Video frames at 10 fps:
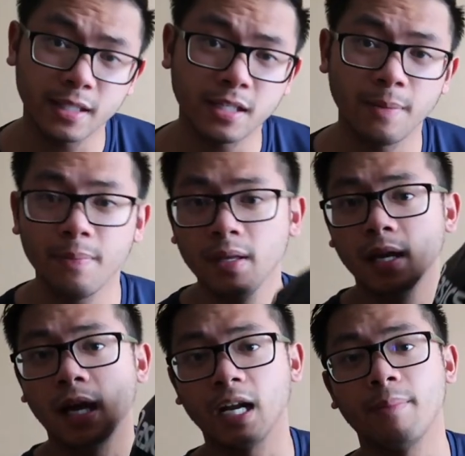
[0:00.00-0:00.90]
Next up,
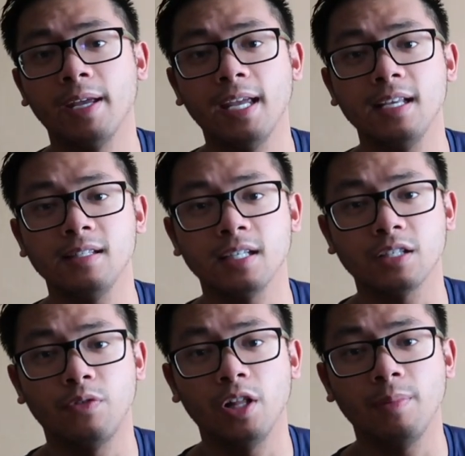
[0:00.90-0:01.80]
I got my A6
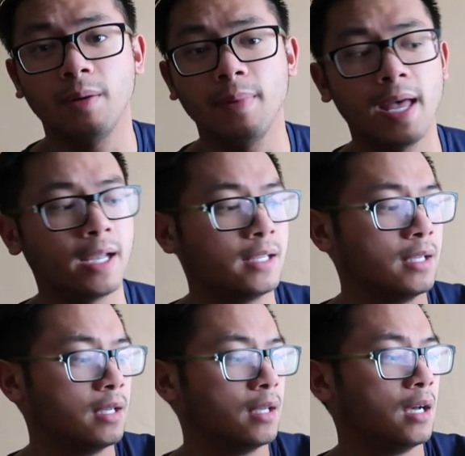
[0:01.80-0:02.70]
volleyball bag.
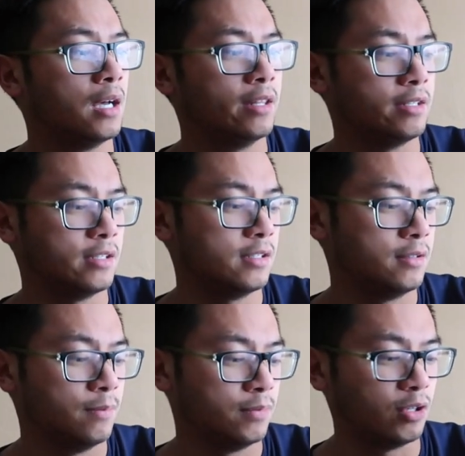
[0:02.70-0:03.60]
This is
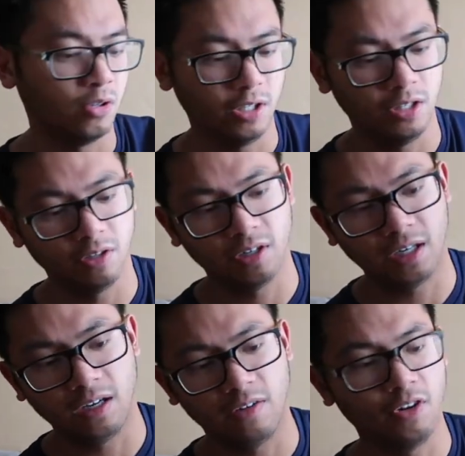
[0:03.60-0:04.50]
to hold
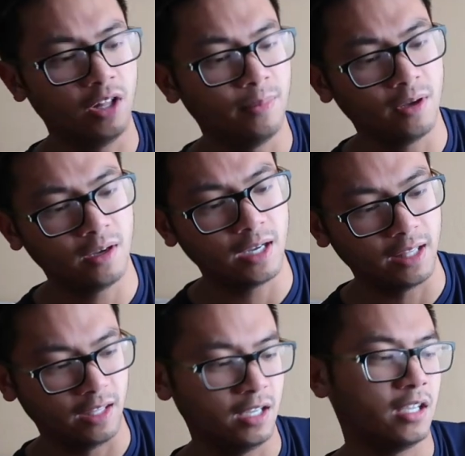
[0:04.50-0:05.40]
either a volleyball,
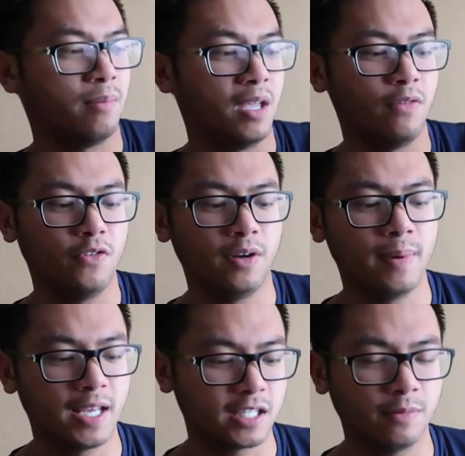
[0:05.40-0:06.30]
I think it may fit a
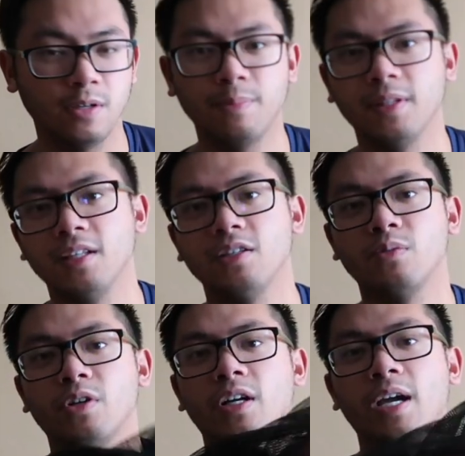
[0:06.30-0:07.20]
basketball, but this is
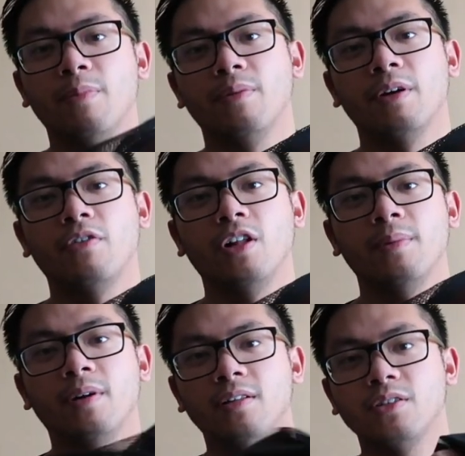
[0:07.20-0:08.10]
where I put my
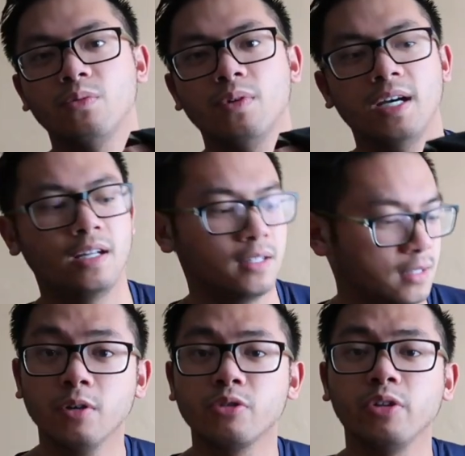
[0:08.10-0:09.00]
volleyball as
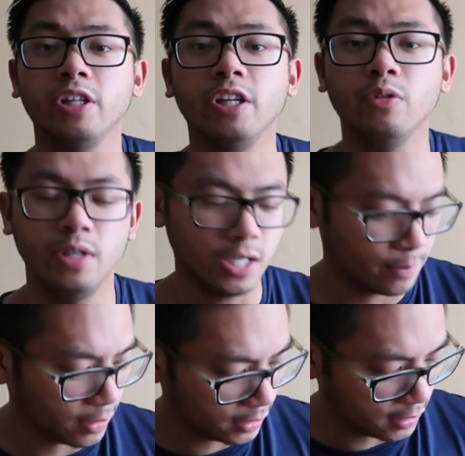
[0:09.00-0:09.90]
well. What's really unique
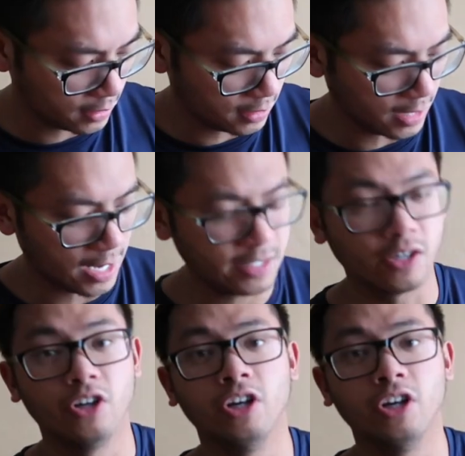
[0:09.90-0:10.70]
about this is it has a